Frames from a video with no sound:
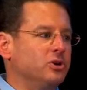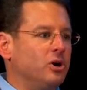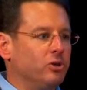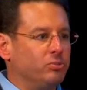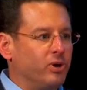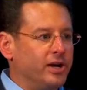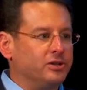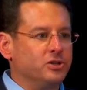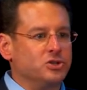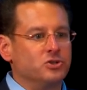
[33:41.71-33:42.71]
all the
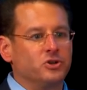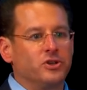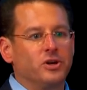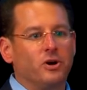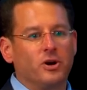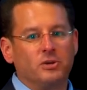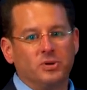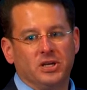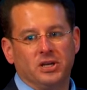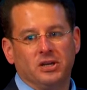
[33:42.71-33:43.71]
practitioners on the
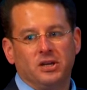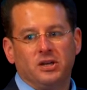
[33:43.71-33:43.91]
RAB.